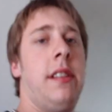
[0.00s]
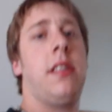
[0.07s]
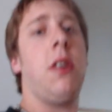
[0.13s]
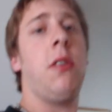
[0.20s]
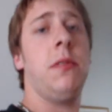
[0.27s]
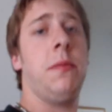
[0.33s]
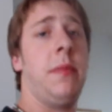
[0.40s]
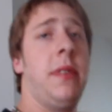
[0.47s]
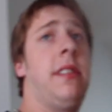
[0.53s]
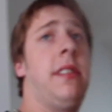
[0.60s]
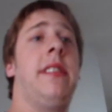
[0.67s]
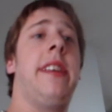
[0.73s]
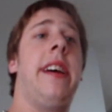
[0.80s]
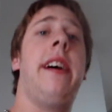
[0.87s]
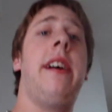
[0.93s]
told me to
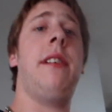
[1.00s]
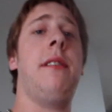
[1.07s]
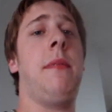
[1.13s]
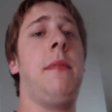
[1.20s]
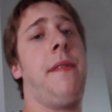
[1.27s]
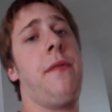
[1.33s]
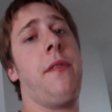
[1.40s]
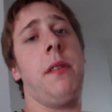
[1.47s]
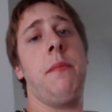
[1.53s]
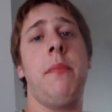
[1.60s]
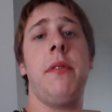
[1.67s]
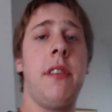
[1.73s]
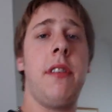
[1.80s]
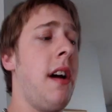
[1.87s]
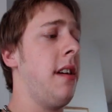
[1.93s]
dare my friend
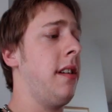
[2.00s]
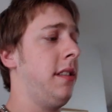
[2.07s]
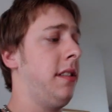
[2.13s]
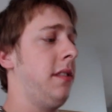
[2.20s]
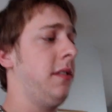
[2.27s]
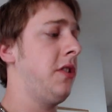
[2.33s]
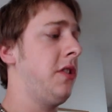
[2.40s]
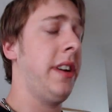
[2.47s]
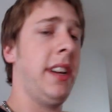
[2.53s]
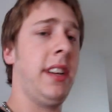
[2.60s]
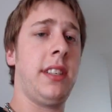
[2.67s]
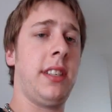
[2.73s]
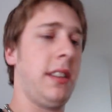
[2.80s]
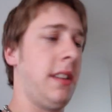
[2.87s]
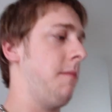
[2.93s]
Bernard to
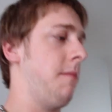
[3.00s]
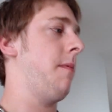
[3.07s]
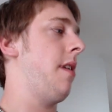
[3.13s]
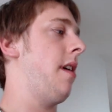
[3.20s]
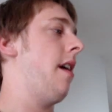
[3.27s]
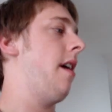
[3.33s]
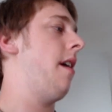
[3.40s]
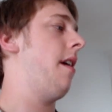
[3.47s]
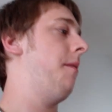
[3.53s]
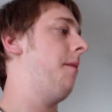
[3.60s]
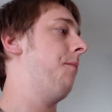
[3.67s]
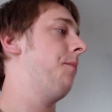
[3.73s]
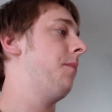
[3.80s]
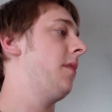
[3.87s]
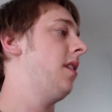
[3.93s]
drink some
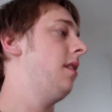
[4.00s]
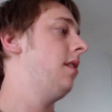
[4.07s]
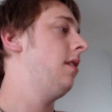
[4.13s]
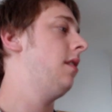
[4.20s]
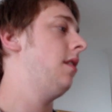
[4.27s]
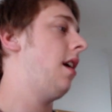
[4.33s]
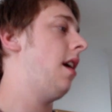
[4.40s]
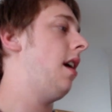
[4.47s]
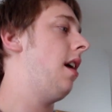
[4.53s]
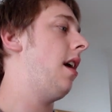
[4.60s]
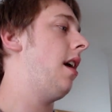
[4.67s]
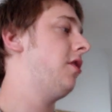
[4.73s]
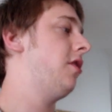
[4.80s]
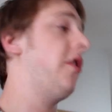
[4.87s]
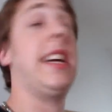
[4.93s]
um,
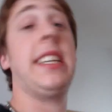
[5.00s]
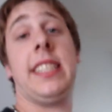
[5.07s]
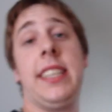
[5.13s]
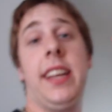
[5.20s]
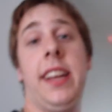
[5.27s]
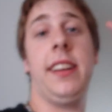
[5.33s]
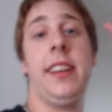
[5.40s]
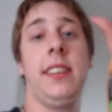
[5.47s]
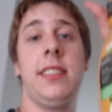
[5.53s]
dressing,